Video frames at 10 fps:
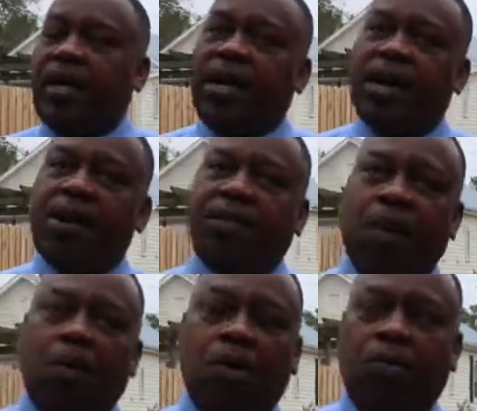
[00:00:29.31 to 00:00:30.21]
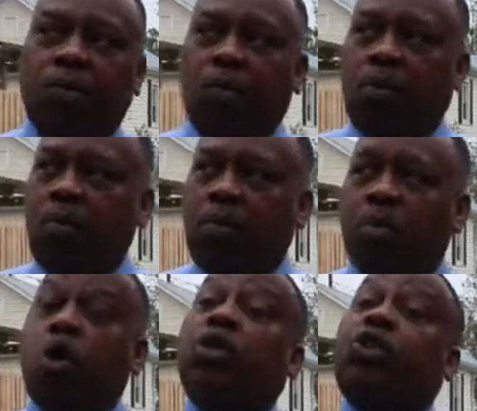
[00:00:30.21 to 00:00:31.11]
here that were
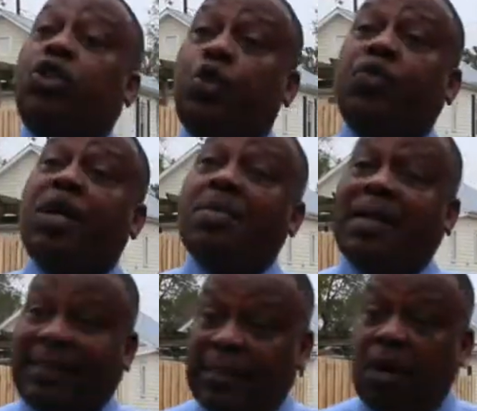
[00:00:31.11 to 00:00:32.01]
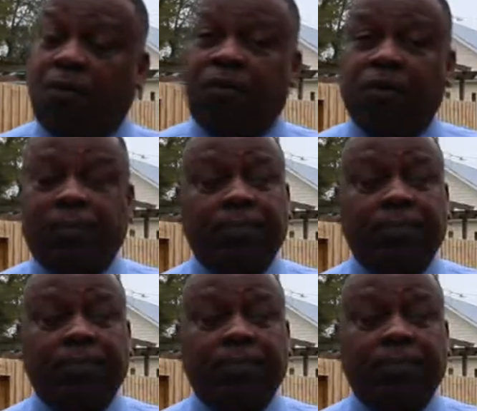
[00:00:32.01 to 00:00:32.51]
more astute than myself